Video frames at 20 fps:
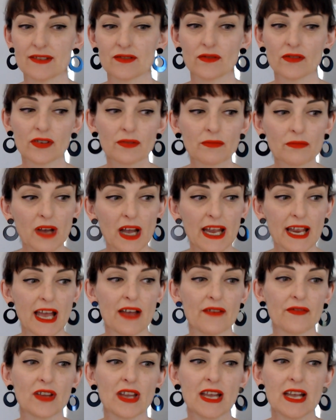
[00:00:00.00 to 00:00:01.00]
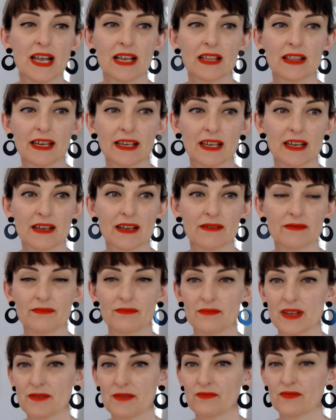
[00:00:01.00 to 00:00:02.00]
Or you might have like a
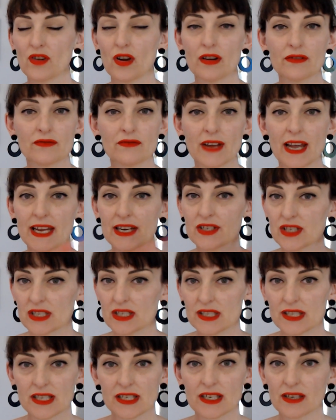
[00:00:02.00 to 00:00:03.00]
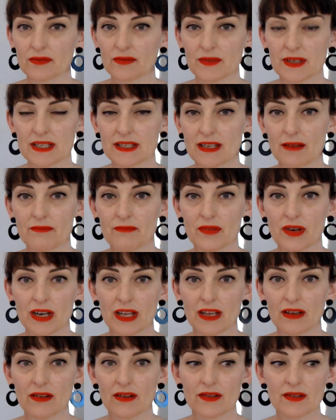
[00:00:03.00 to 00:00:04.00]
road rage incident with
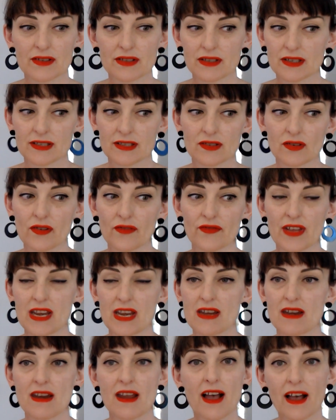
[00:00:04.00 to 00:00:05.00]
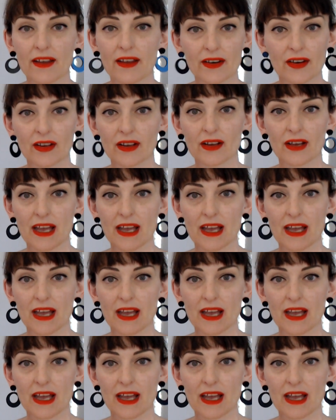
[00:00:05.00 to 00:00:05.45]
somebody who's just off their nut